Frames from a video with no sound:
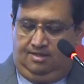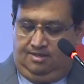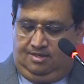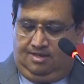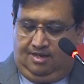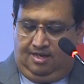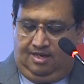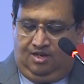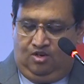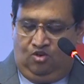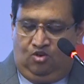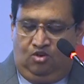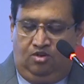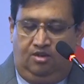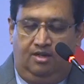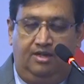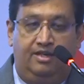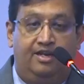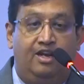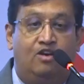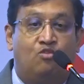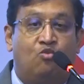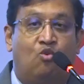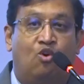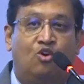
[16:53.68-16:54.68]
I
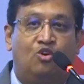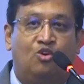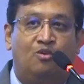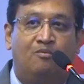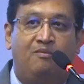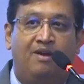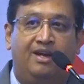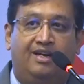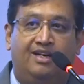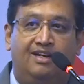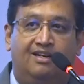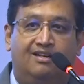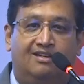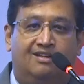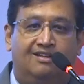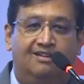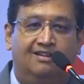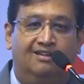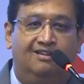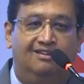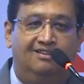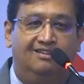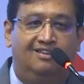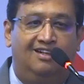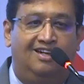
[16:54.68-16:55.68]
didn't want to make it
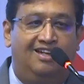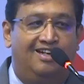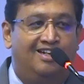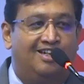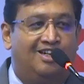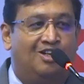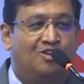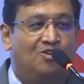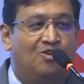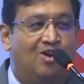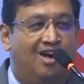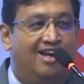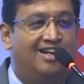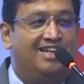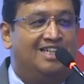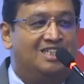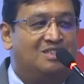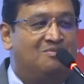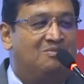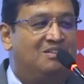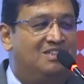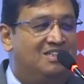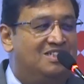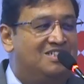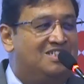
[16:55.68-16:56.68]
related to our
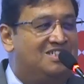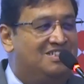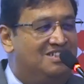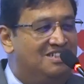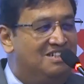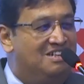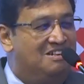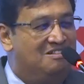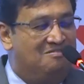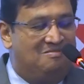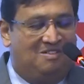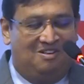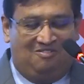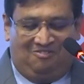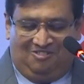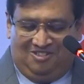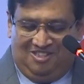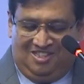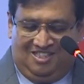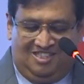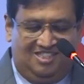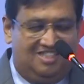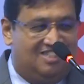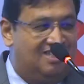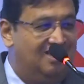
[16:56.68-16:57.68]
experience, but
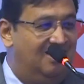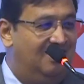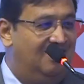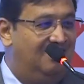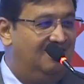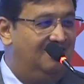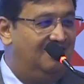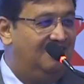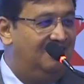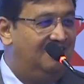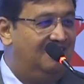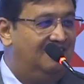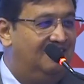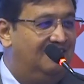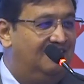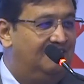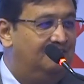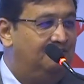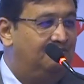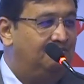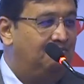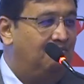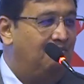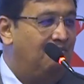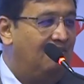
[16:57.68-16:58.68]
first,
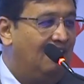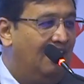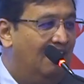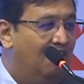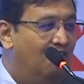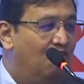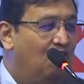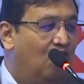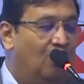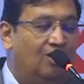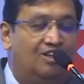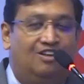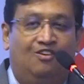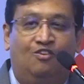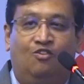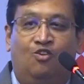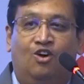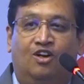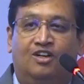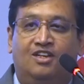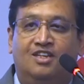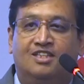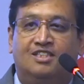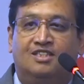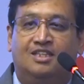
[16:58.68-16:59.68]

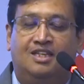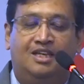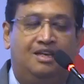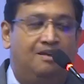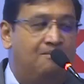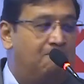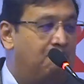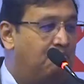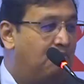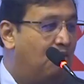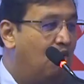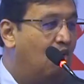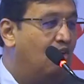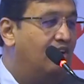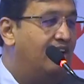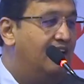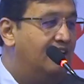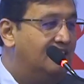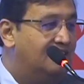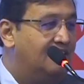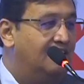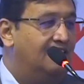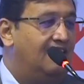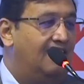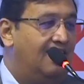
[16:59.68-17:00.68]
what is the
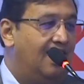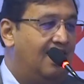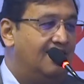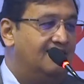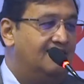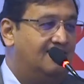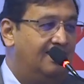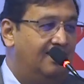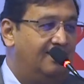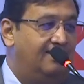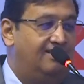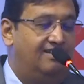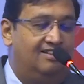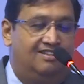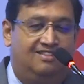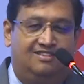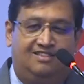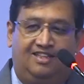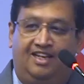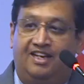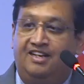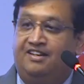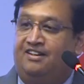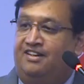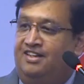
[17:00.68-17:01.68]
progress in the last 10
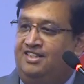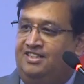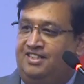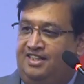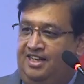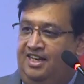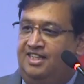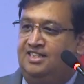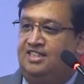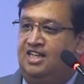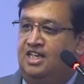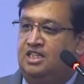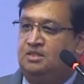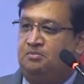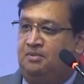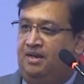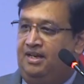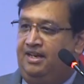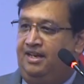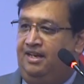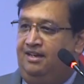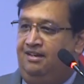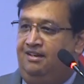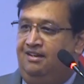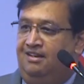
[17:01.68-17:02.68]
years? Increased CSR
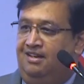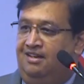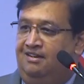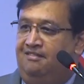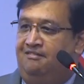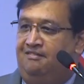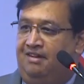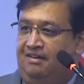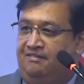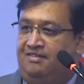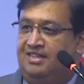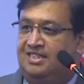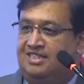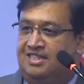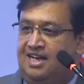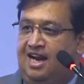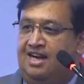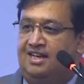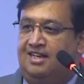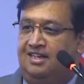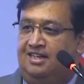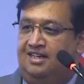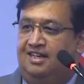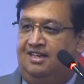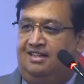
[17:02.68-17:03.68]
spending. When we
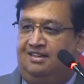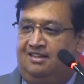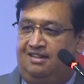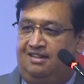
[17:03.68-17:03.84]
started it,